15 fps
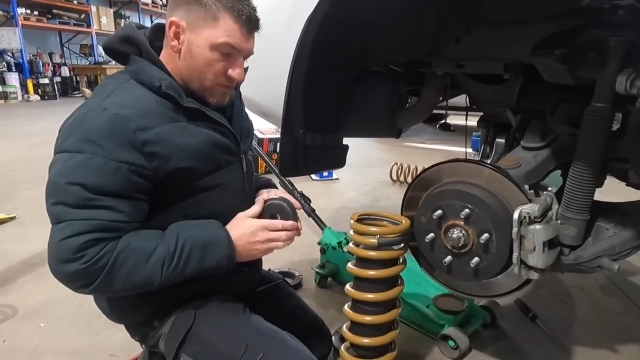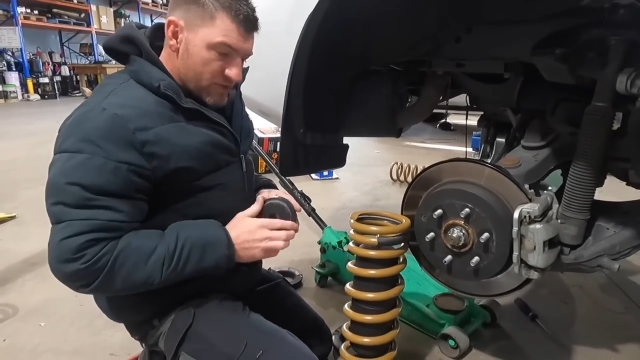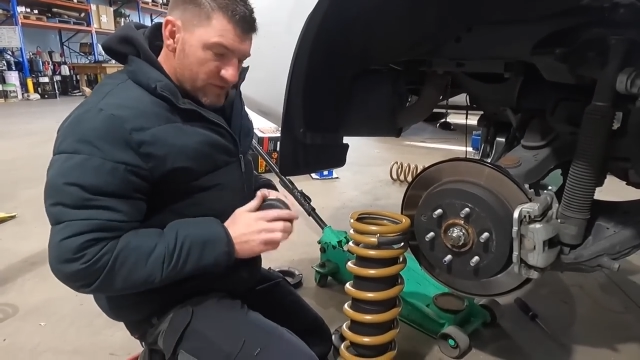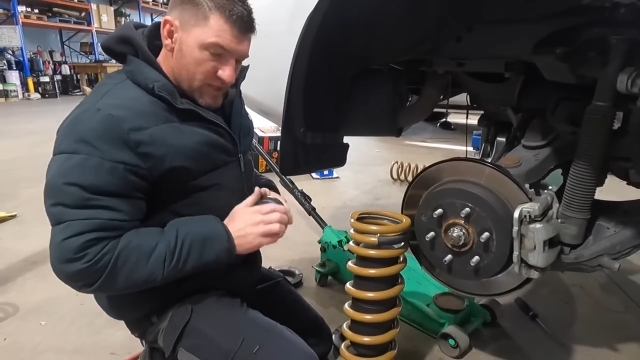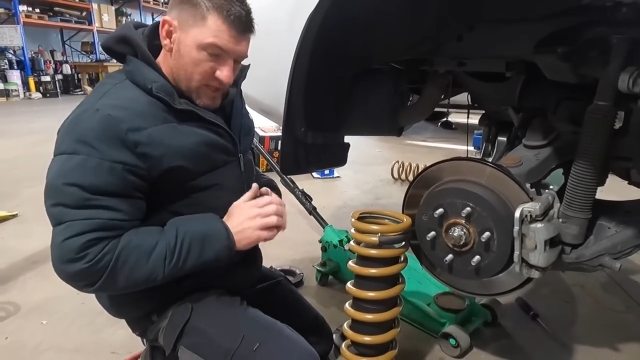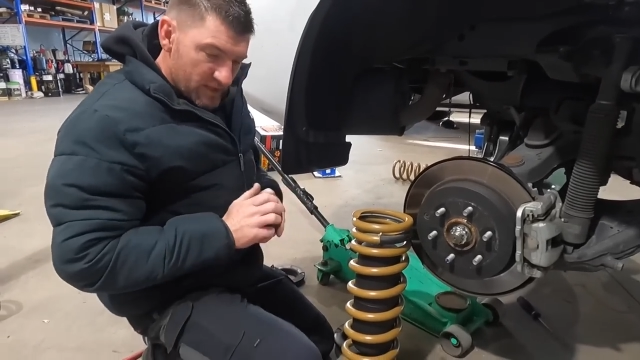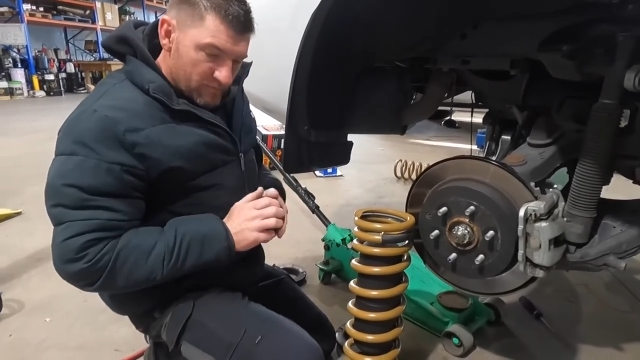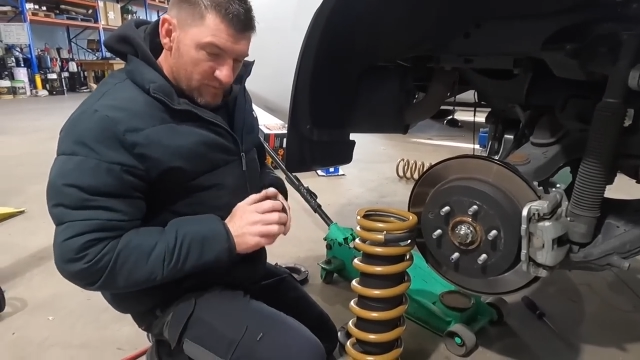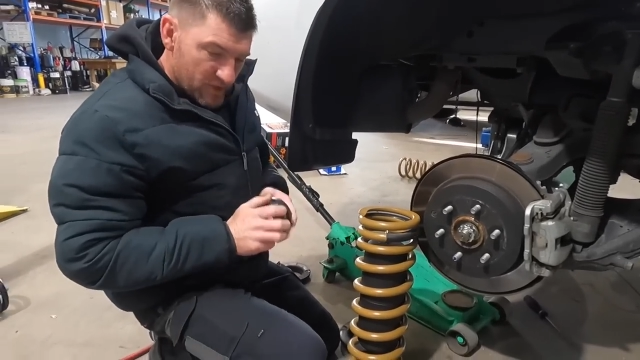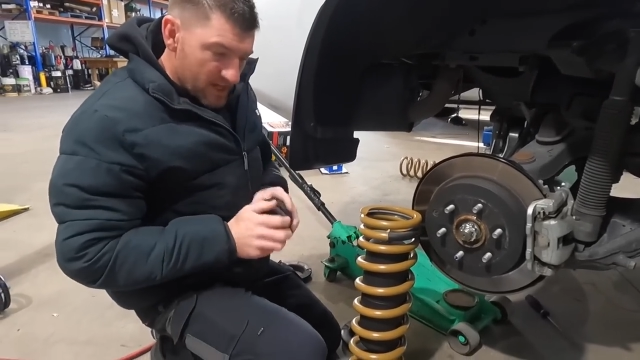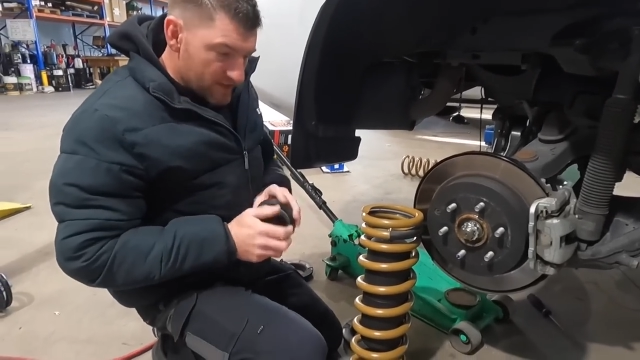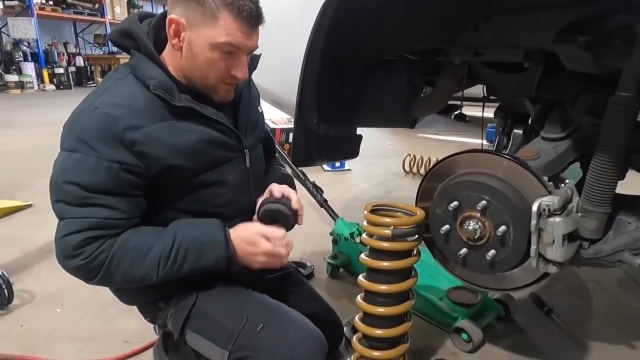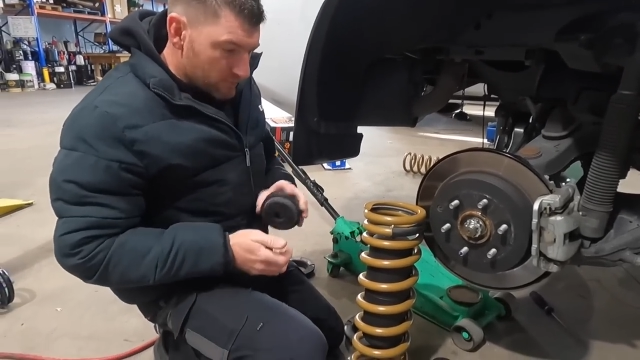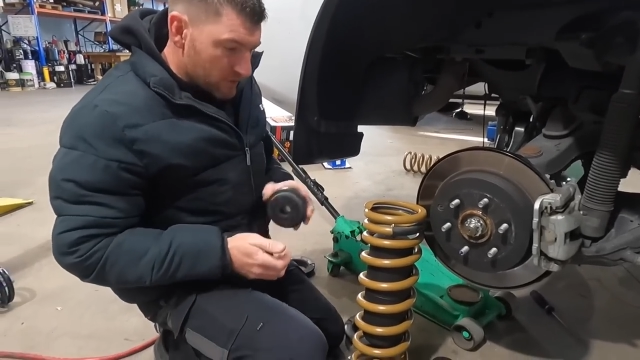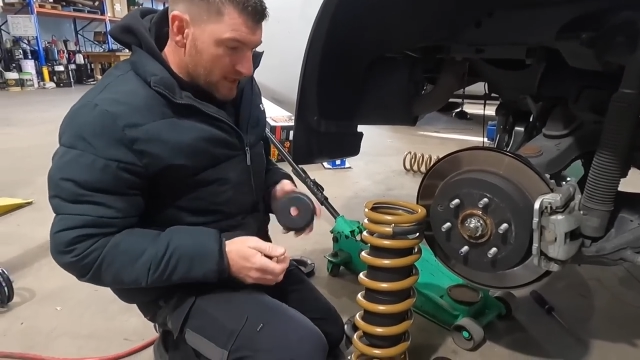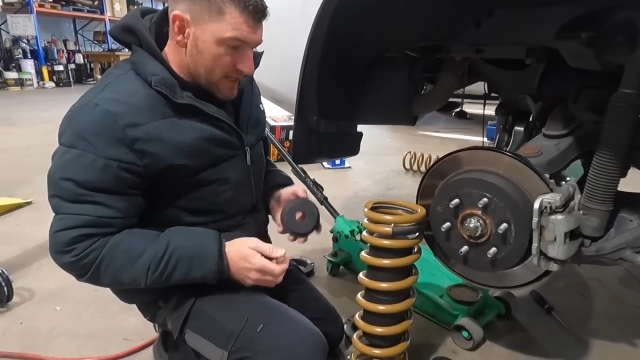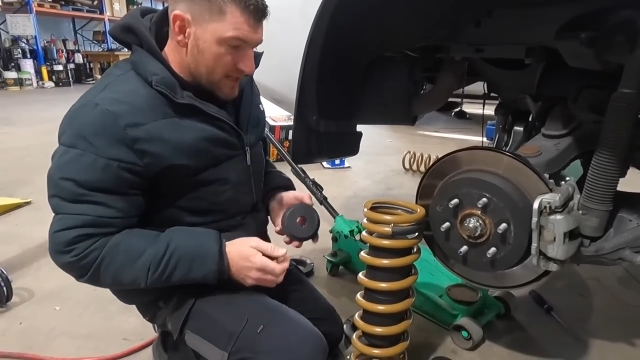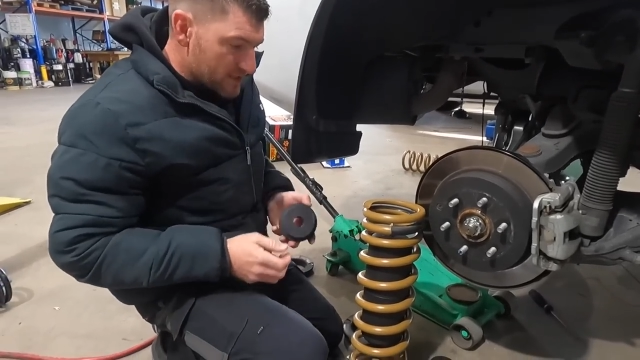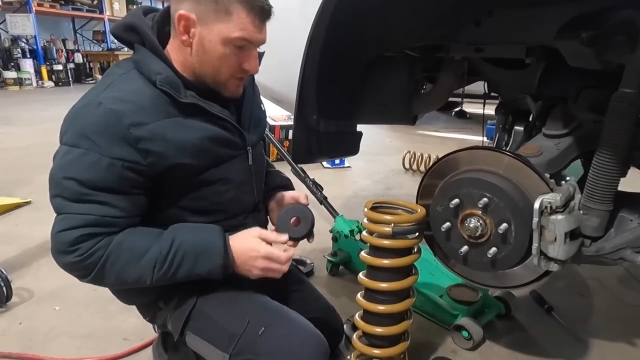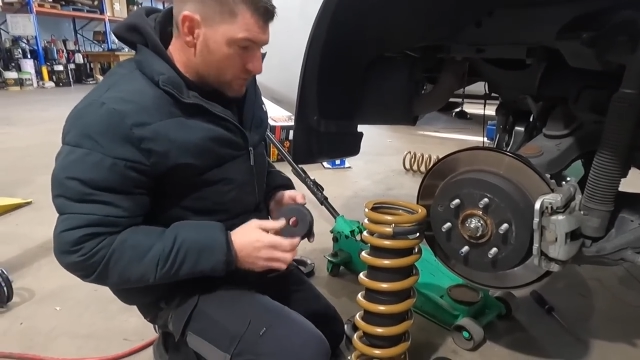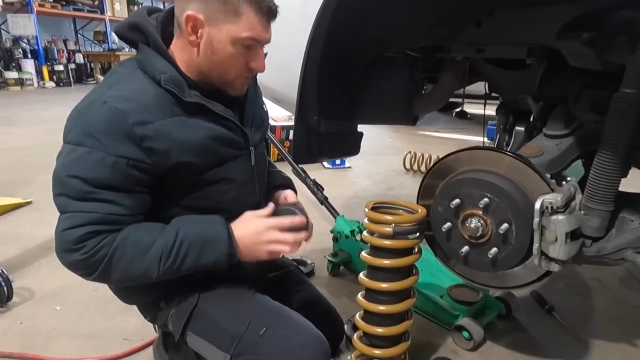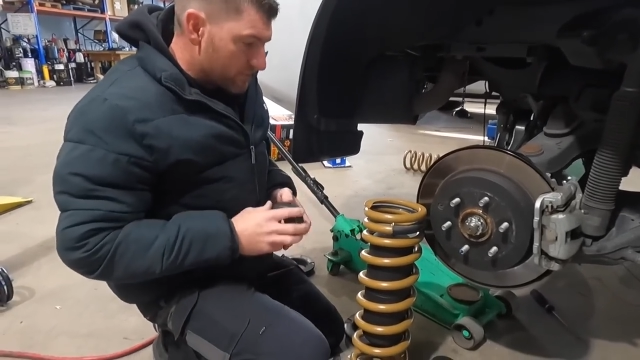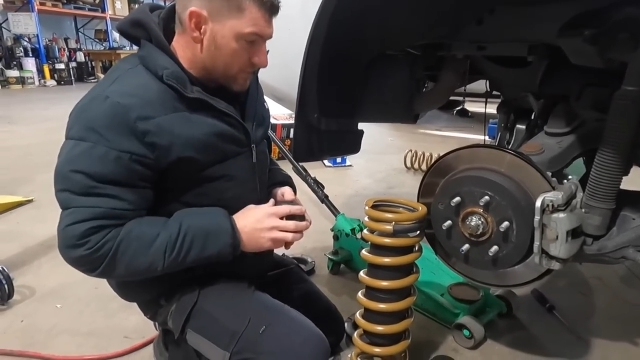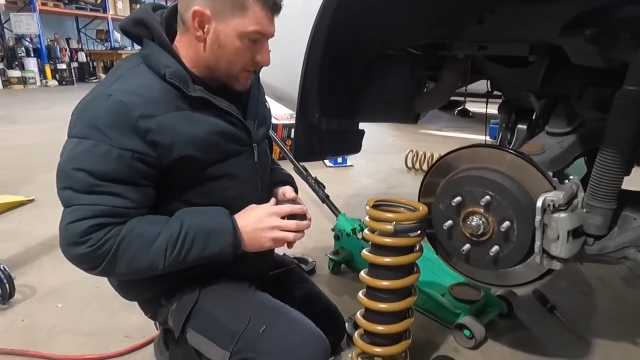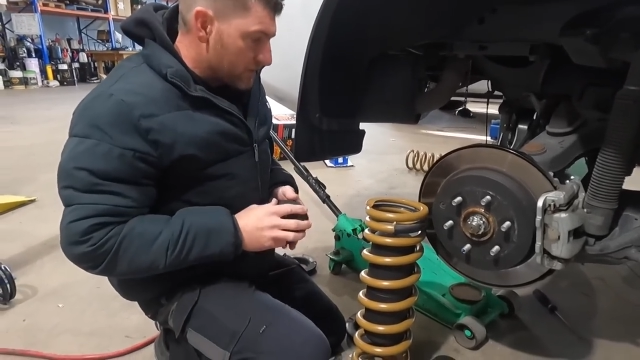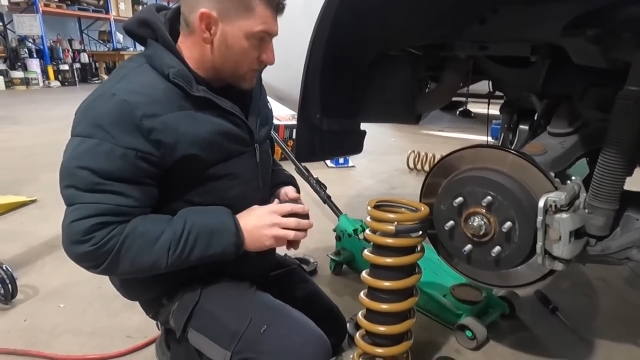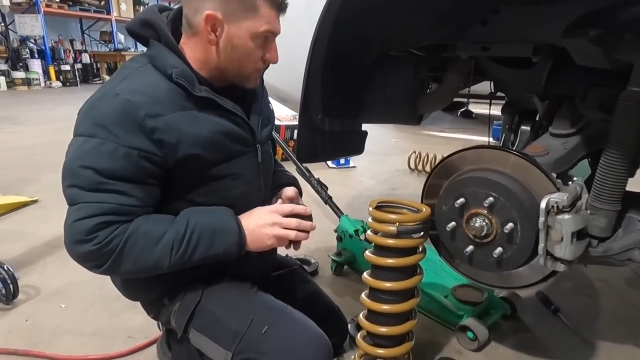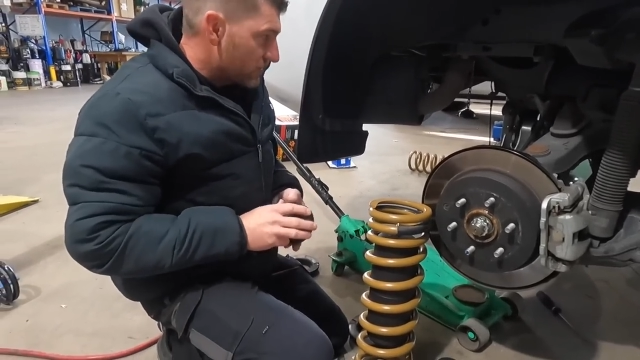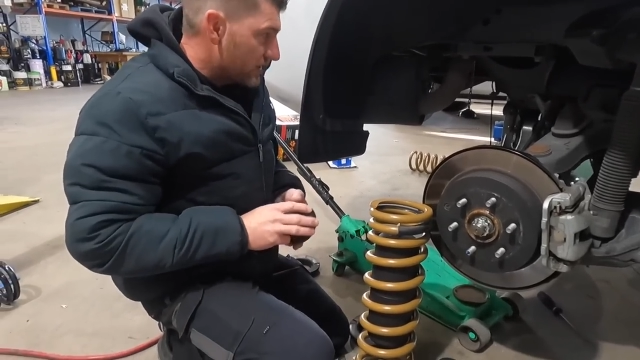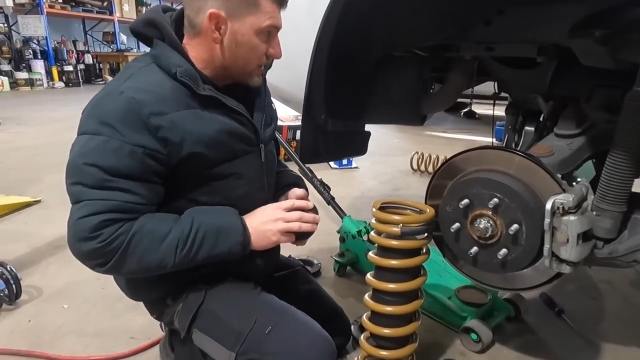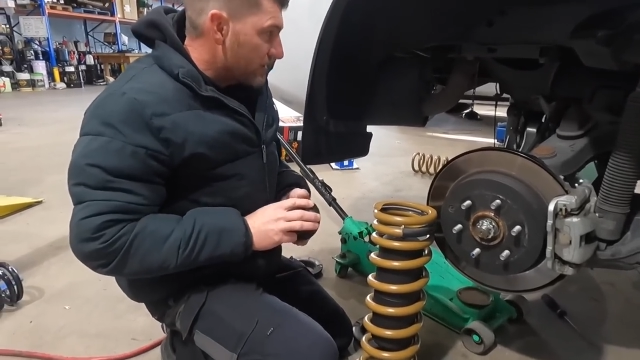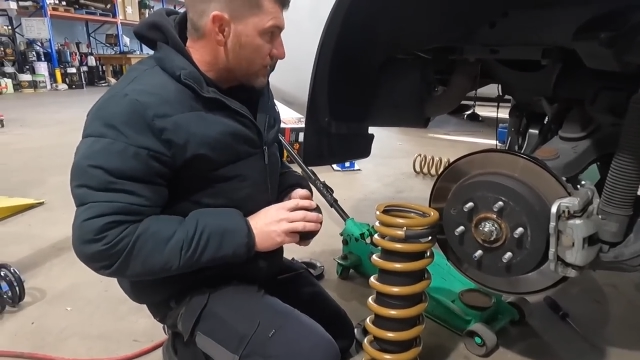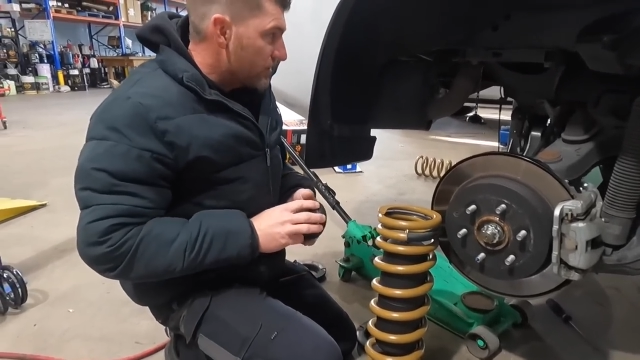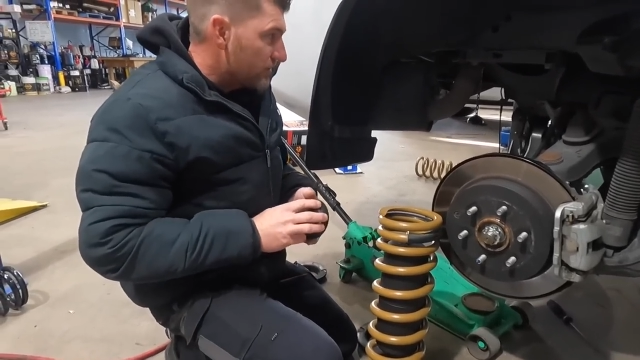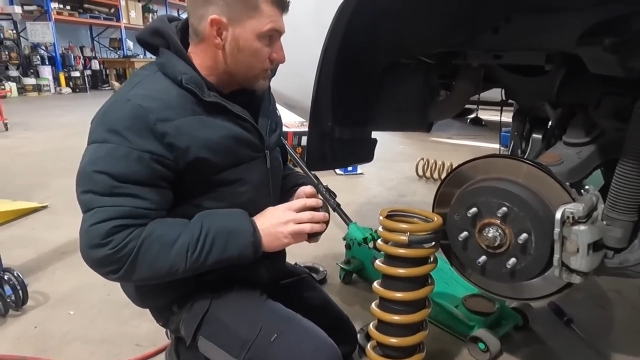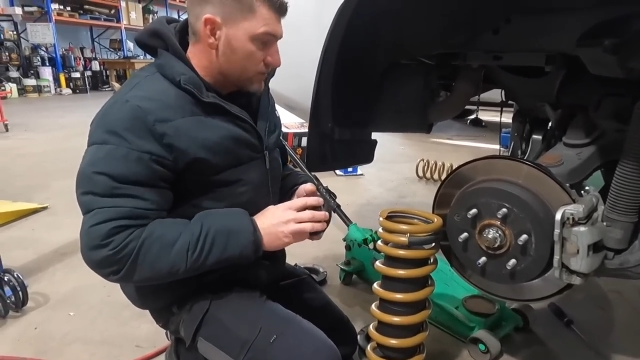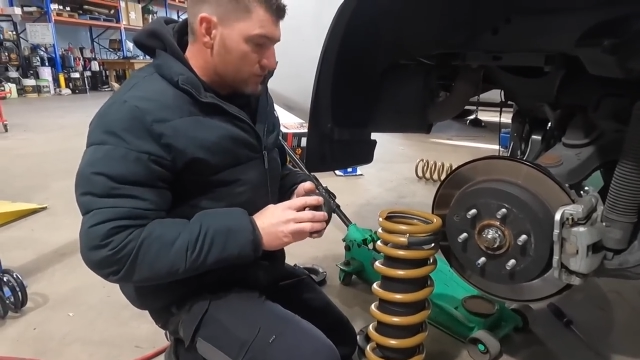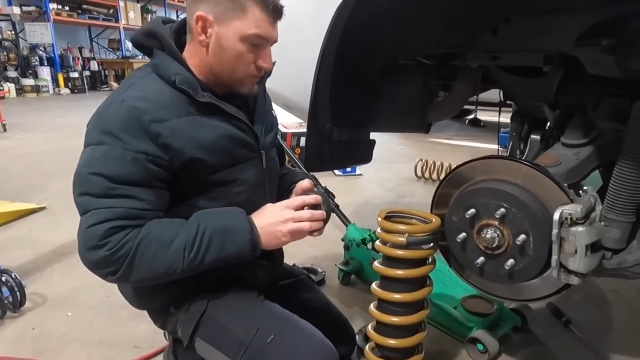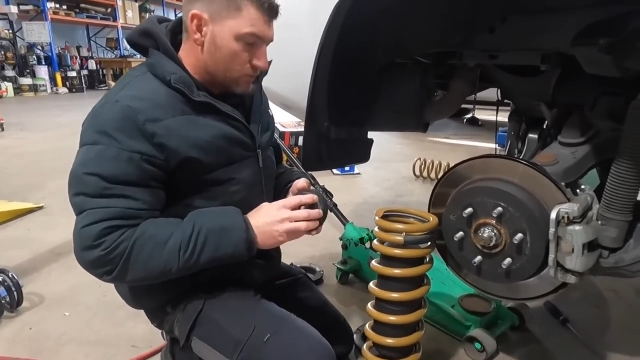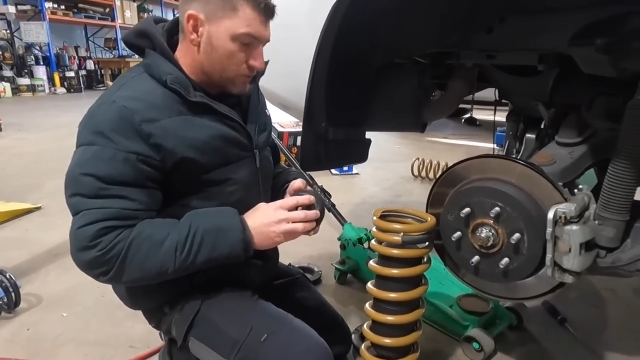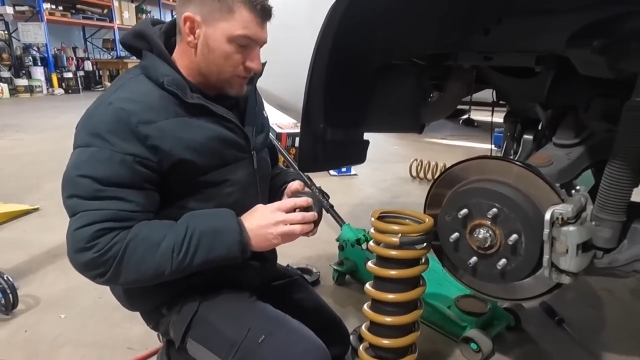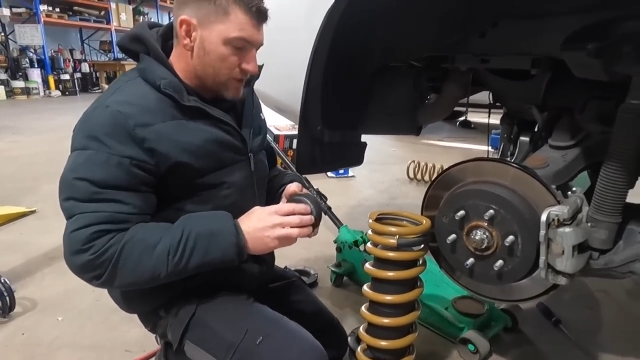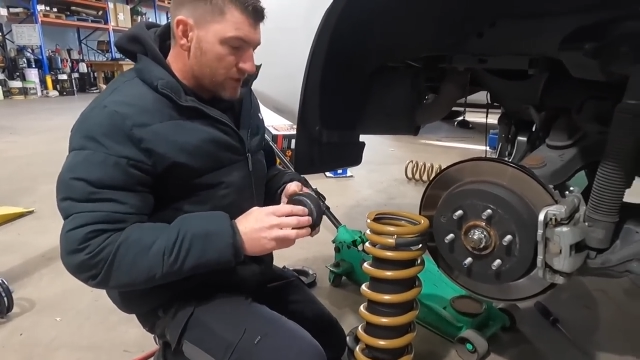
With other brands, we've been doing our own little,